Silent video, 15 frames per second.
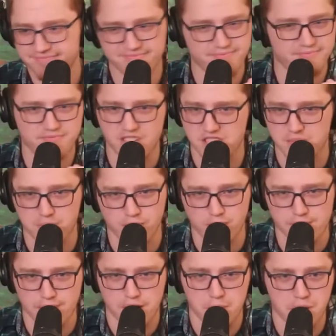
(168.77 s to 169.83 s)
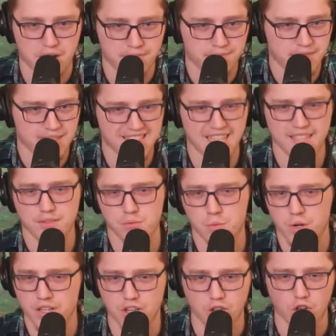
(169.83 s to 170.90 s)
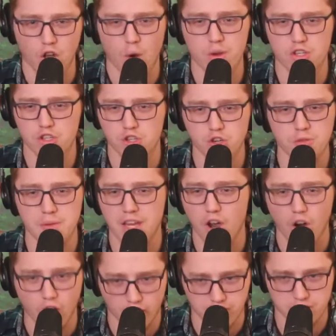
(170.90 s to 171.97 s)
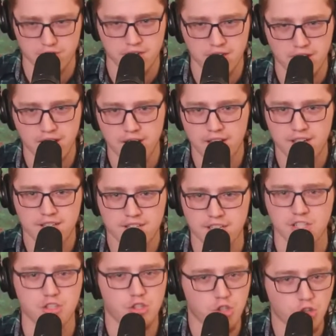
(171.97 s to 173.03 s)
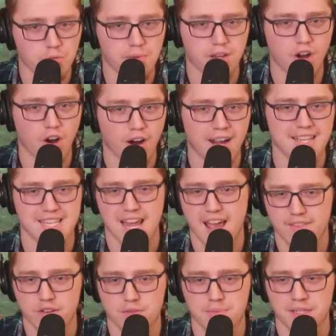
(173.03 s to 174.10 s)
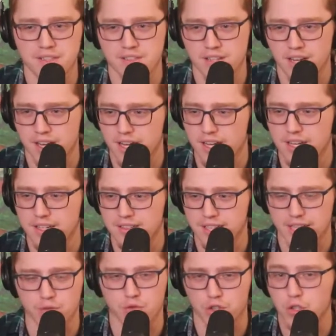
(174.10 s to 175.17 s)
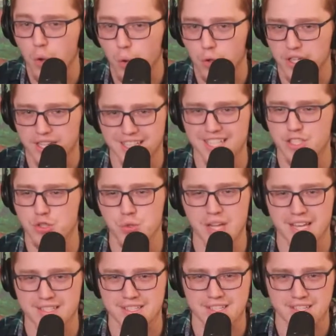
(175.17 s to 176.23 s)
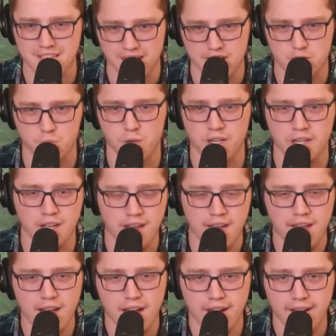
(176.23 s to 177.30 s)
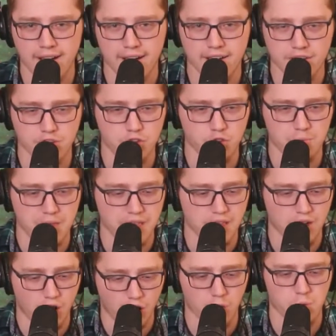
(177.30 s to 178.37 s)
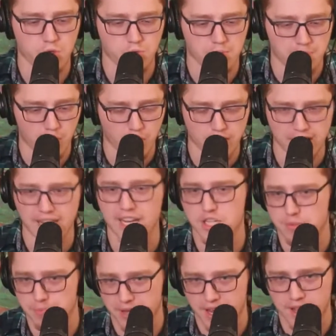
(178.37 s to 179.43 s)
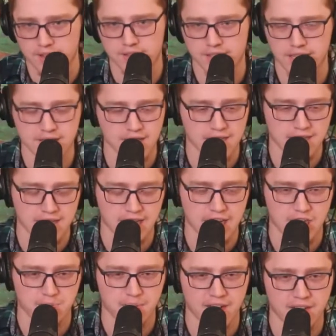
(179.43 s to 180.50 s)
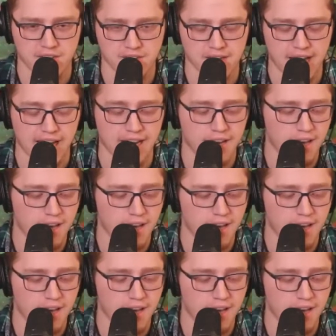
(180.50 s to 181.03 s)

doesn't perform very well. He's had one of the lowest QBRs since QBR has ever been recorded. I think it's 2006 when QBR was reported. ESPN, that's an ESPN stat.